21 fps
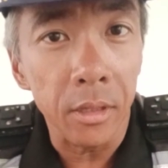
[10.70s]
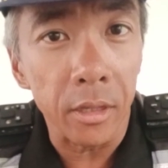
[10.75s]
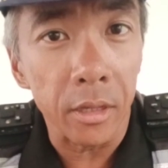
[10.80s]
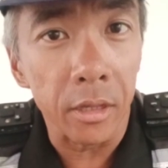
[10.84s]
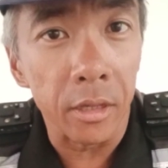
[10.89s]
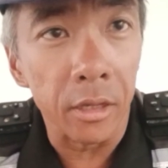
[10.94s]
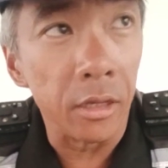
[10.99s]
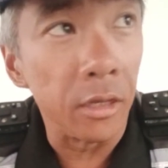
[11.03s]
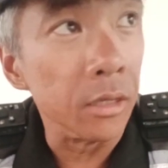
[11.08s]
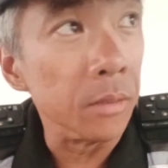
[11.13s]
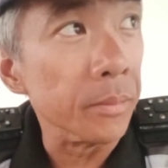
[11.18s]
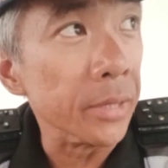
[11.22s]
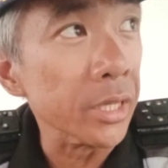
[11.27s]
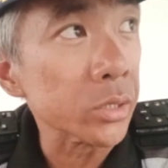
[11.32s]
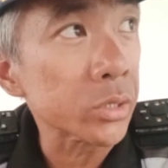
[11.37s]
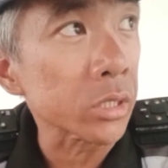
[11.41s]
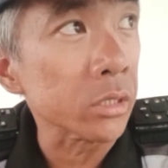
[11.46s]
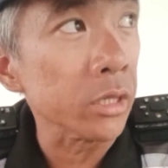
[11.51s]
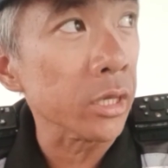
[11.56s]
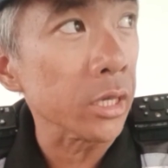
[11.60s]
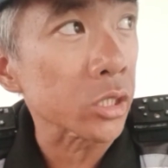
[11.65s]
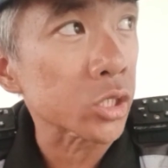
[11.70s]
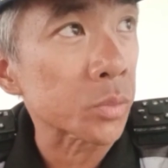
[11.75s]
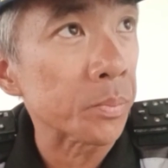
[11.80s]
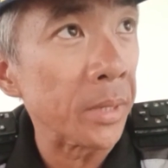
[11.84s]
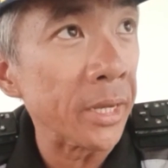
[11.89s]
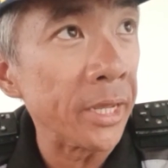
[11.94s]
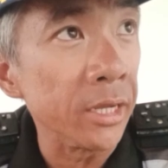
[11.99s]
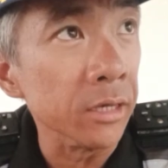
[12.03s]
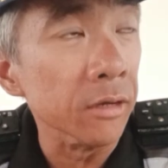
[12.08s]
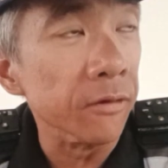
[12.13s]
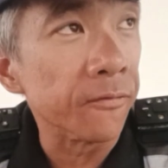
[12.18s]
and basically
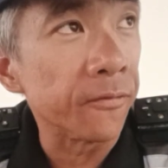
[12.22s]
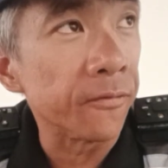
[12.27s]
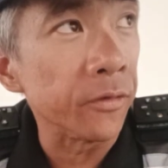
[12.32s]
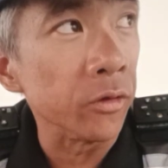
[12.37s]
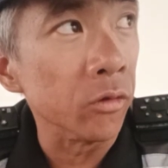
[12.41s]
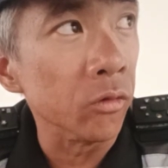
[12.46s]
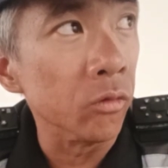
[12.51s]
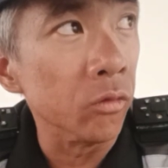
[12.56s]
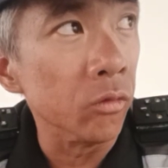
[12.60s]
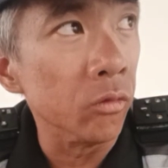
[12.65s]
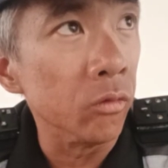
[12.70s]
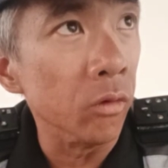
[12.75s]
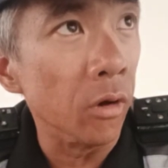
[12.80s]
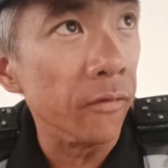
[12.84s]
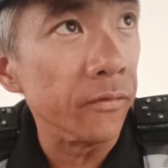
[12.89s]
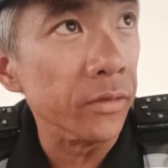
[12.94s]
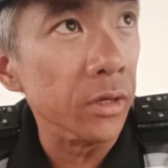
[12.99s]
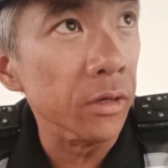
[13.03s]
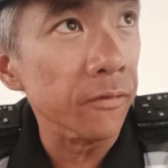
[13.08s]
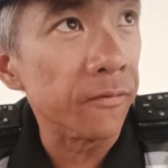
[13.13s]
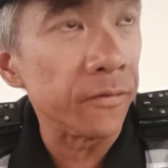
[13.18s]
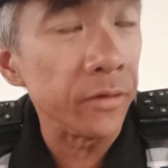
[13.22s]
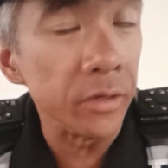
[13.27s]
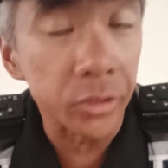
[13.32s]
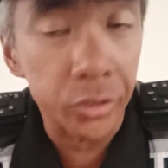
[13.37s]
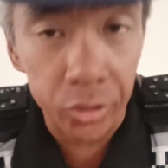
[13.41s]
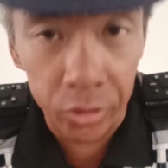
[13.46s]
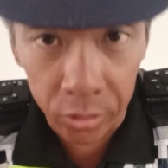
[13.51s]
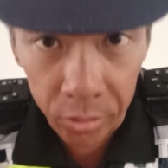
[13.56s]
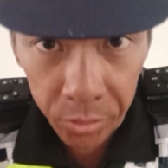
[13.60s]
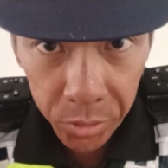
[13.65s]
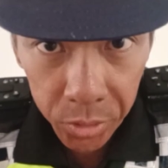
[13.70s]
explain a few of the
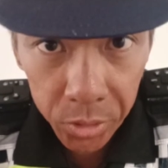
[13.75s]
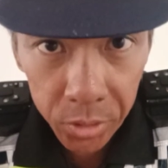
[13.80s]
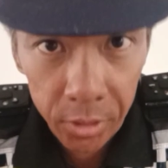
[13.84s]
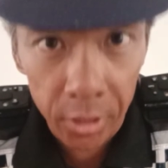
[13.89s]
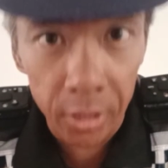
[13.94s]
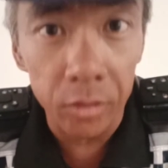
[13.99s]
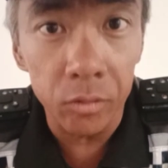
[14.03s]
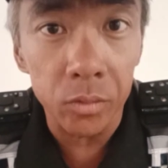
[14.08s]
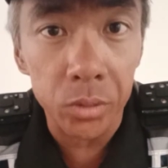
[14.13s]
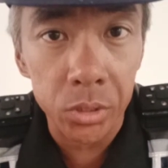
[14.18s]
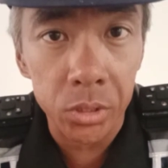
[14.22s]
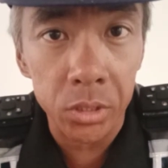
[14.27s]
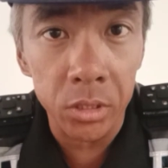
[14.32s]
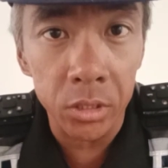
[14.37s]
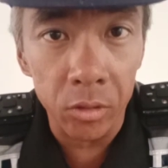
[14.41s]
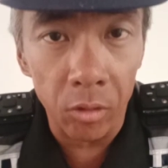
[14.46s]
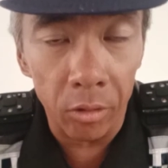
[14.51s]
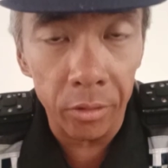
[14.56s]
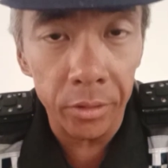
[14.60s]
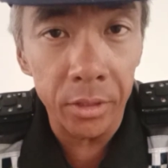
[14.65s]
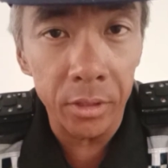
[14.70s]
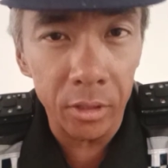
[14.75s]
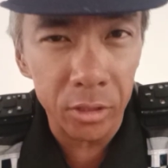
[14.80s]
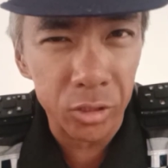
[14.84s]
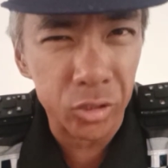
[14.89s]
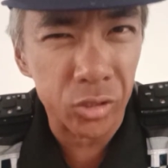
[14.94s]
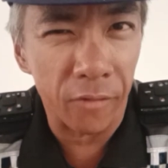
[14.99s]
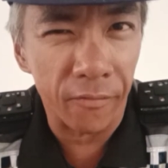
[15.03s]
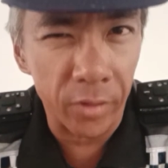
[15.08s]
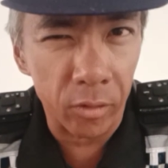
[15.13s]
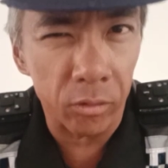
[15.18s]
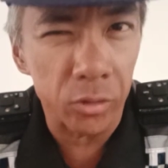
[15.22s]
features that you see on a
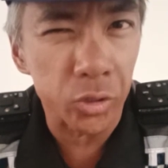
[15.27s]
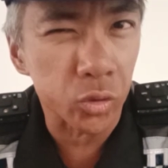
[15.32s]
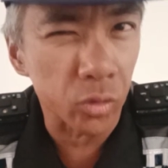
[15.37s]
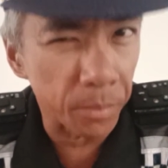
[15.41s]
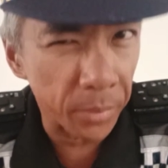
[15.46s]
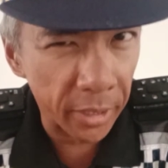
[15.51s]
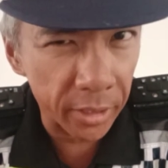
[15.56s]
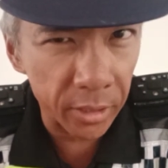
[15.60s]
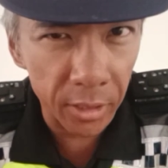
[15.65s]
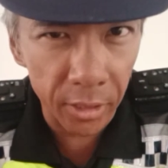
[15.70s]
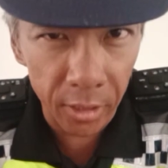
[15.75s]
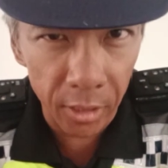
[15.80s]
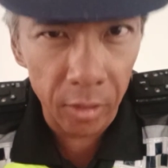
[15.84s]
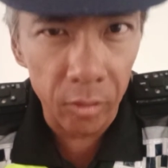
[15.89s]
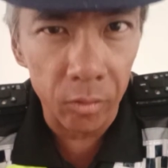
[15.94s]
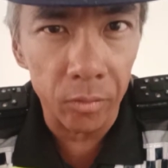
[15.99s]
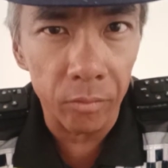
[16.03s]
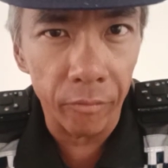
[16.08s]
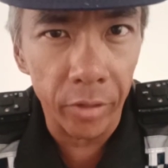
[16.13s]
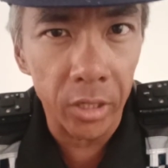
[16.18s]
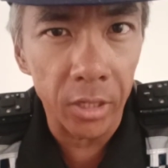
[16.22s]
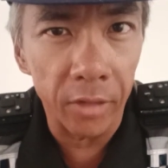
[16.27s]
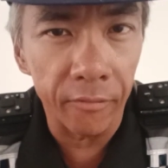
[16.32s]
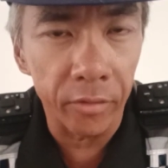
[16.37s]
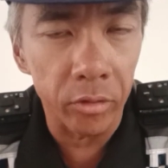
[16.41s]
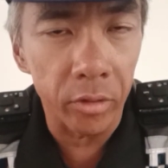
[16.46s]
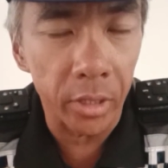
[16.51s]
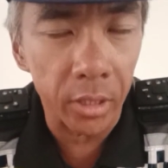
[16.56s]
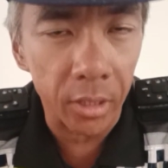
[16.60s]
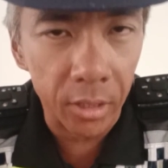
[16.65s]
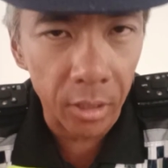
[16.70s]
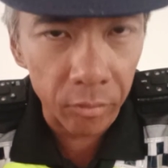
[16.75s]
traffic control plan layout whenever
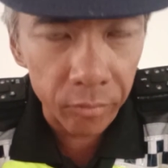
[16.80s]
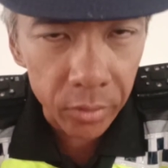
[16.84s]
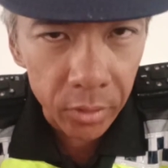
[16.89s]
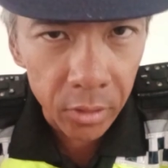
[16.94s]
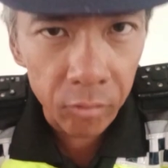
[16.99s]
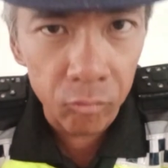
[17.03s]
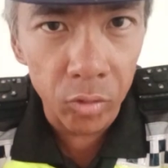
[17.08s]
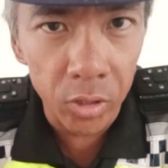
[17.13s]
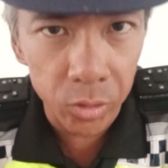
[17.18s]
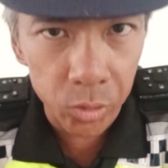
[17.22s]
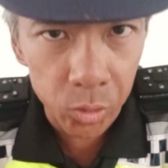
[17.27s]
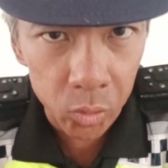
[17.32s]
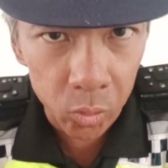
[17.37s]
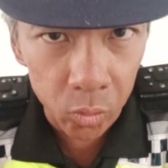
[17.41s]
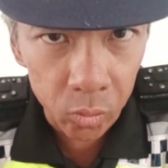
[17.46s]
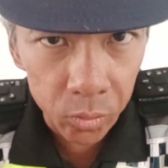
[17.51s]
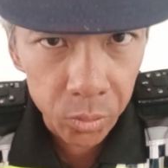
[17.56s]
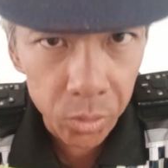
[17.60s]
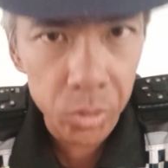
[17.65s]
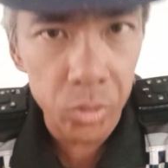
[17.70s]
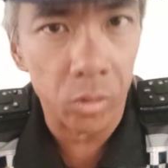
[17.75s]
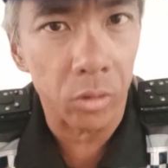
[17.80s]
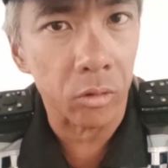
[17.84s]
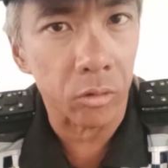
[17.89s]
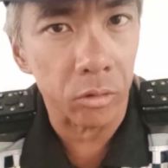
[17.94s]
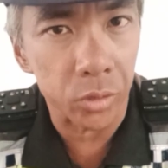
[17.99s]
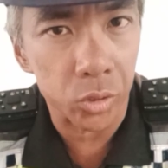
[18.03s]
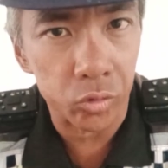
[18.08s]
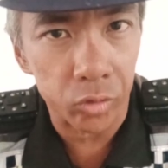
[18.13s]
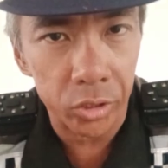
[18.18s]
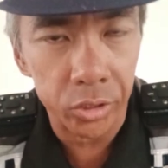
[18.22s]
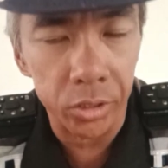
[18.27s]
you encounter work zones or
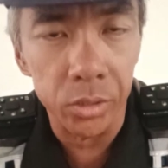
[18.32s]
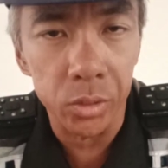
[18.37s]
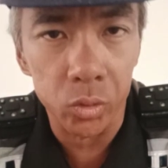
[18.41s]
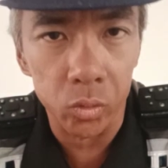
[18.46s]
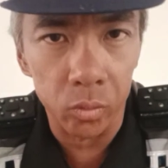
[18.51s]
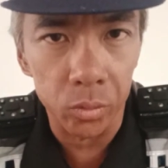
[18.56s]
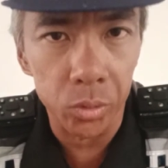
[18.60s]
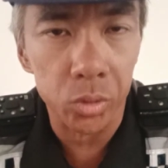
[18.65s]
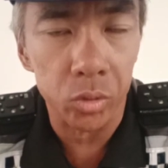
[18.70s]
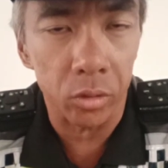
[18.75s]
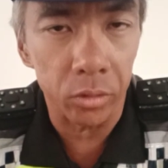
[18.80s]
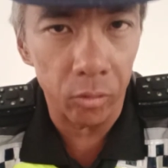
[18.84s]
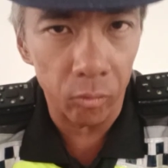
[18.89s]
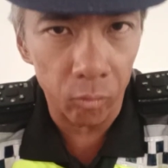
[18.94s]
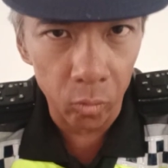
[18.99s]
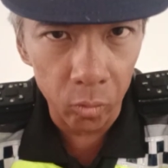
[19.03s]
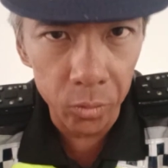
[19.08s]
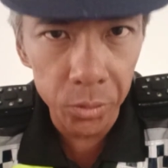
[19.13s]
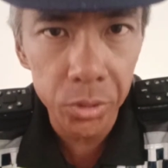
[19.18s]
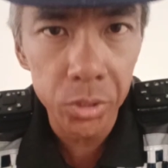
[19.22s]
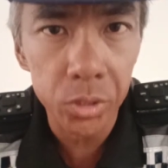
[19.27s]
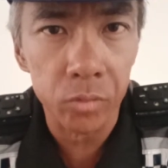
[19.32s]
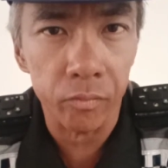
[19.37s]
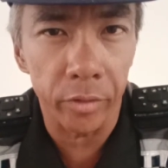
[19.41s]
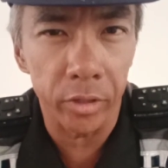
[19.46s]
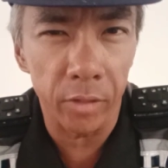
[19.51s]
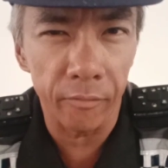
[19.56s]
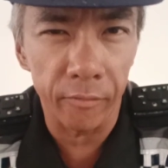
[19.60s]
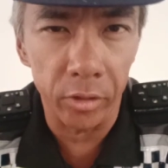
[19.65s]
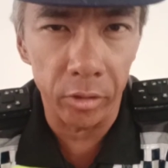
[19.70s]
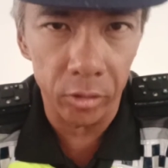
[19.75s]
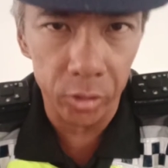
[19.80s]
construction zones on the roads,
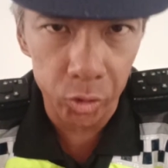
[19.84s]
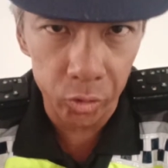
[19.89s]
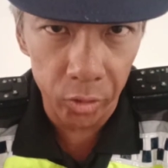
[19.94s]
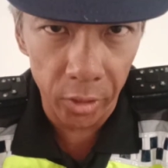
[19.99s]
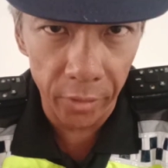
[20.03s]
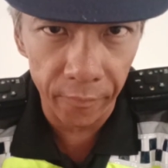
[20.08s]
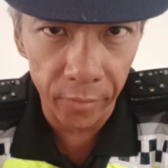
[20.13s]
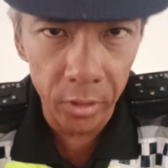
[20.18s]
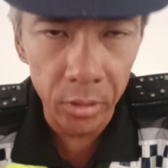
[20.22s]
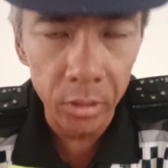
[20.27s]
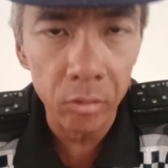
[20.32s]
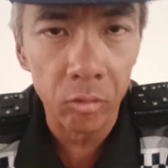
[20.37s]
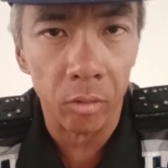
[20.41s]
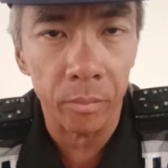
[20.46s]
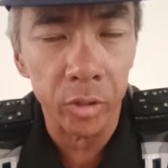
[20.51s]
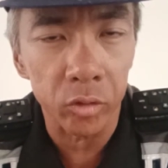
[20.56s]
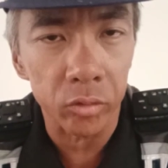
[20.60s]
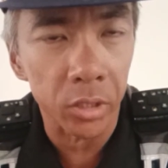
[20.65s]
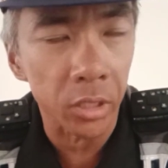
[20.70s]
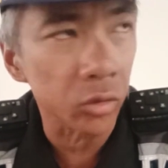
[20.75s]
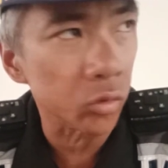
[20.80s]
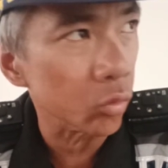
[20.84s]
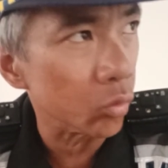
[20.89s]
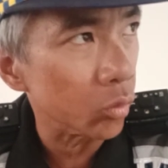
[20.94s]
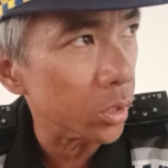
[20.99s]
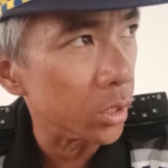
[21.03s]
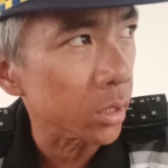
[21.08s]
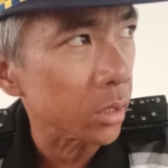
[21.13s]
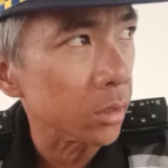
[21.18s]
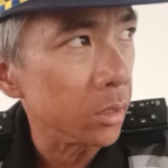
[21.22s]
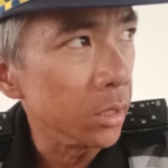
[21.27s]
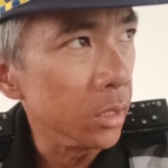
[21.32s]
whenever you're driving, commuting to
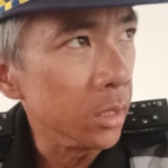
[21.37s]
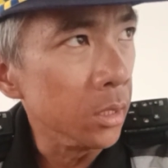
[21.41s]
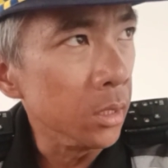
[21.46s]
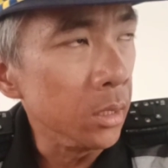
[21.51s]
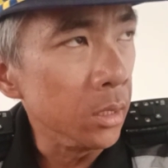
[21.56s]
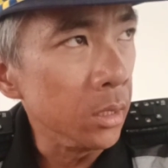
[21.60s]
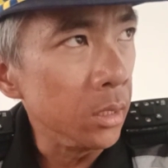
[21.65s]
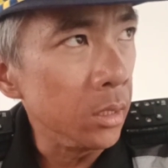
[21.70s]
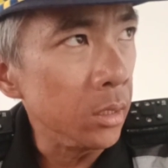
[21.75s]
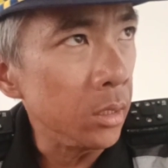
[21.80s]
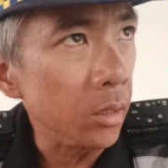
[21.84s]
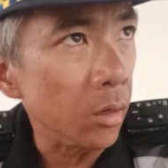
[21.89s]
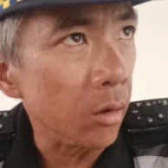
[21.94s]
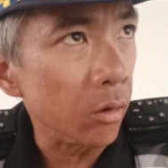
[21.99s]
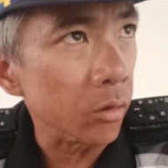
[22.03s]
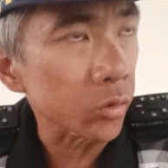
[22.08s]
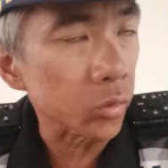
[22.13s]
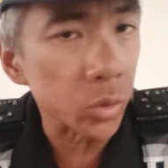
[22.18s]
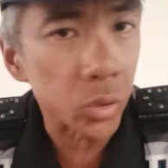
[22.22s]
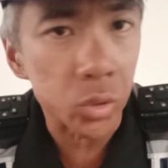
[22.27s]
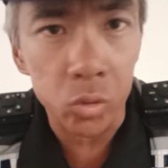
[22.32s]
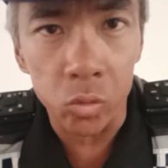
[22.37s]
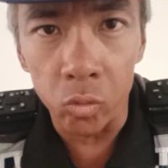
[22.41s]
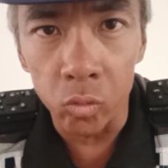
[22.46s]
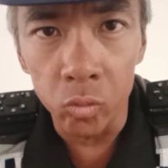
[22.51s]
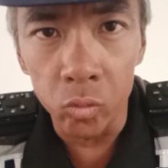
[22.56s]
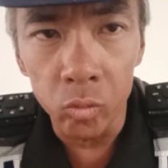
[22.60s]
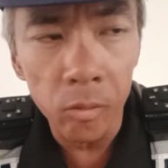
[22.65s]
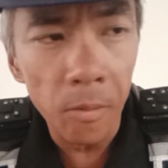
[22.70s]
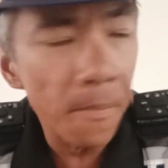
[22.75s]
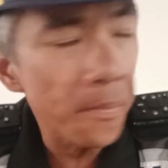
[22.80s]
work or to school.